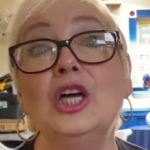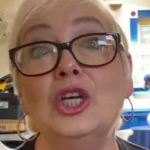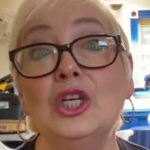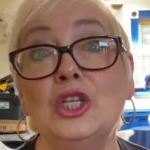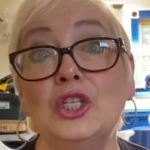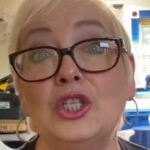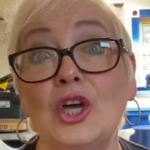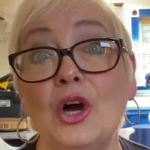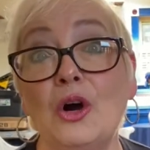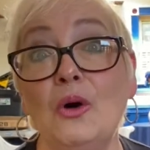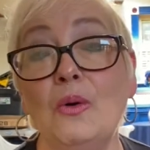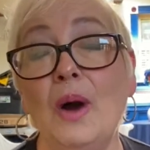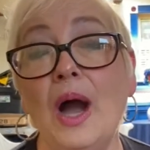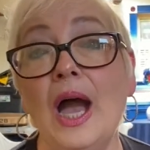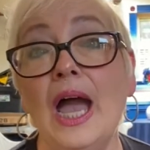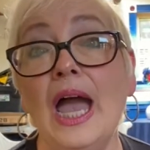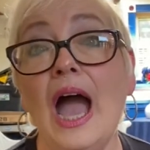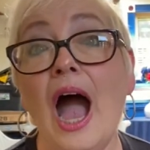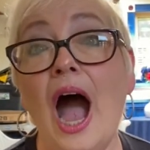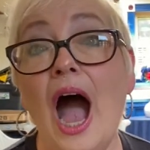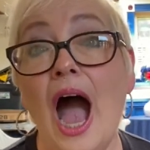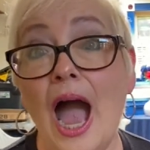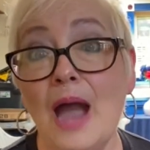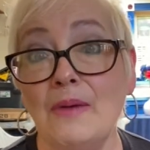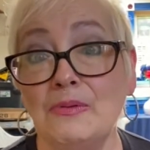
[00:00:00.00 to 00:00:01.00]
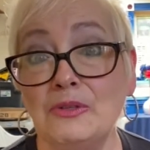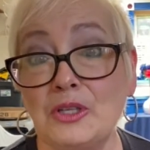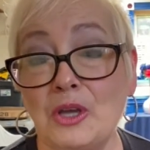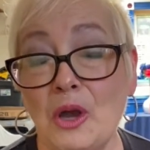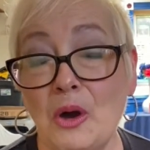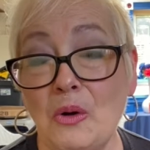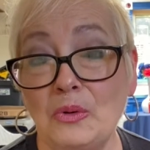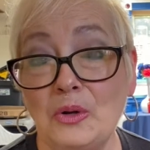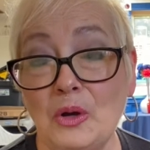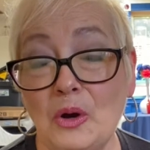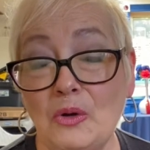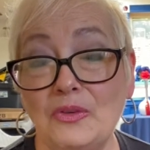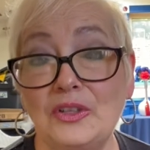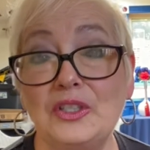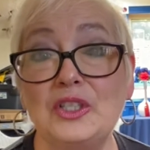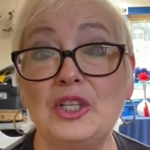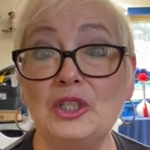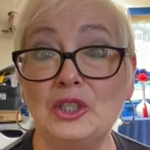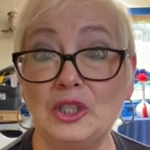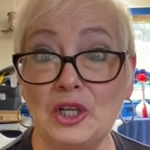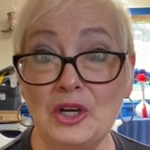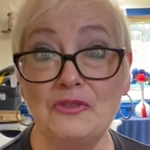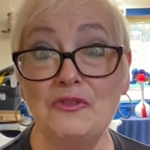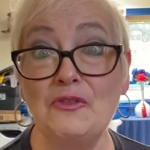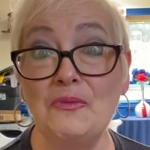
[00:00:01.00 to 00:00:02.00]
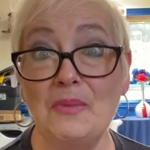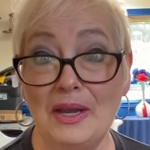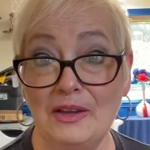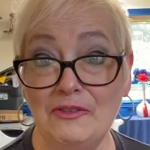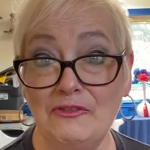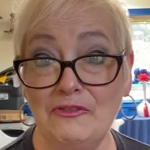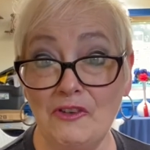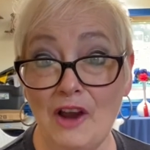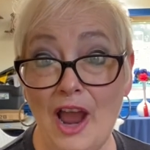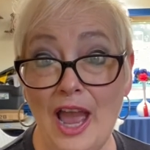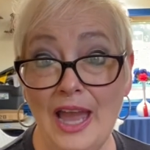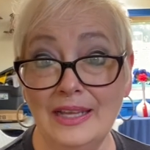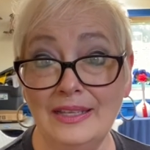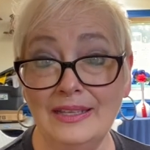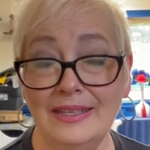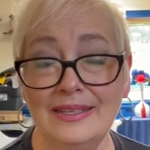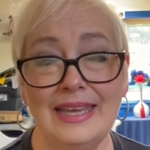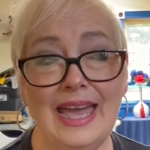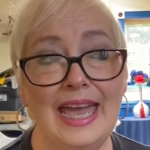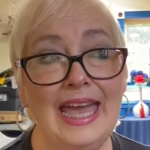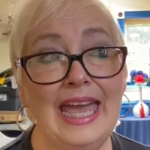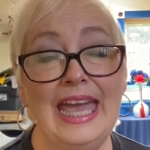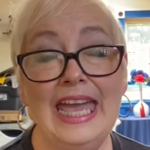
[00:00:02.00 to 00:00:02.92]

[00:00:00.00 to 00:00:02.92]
So I was going over to look for my friend.